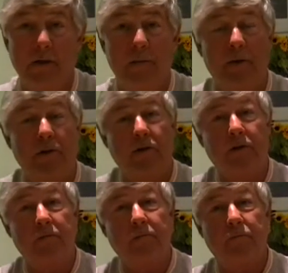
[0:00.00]
Yeah, but look
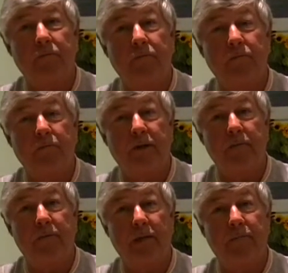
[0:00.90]
at
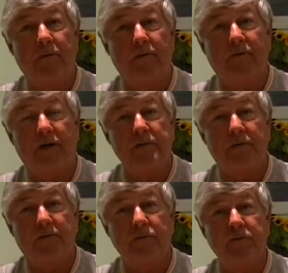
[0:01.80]
Billy Begg put on
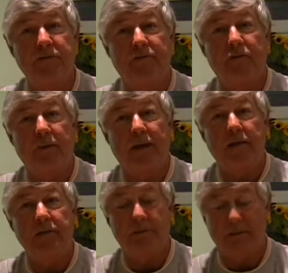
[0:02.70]
Facebook 44
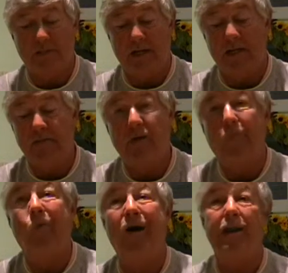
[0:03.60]
medals. The Italians
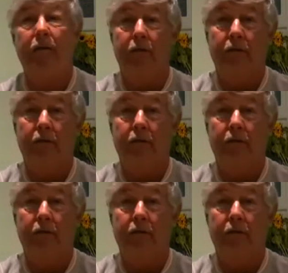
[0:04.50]
won 1.